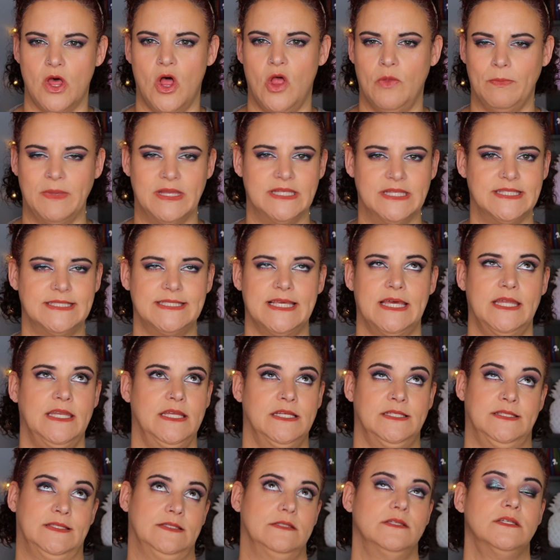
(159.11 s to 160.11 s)
almonds, and
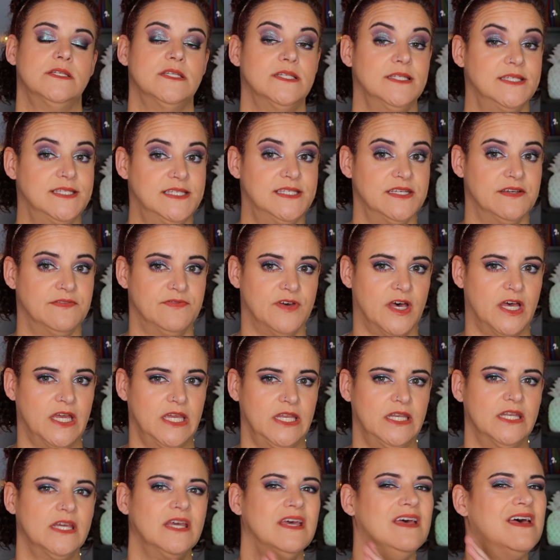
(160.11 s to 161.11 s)
it's
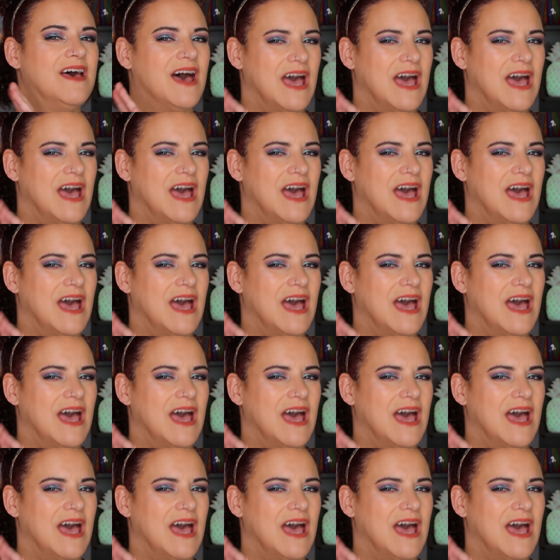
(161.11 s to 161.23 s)
divine.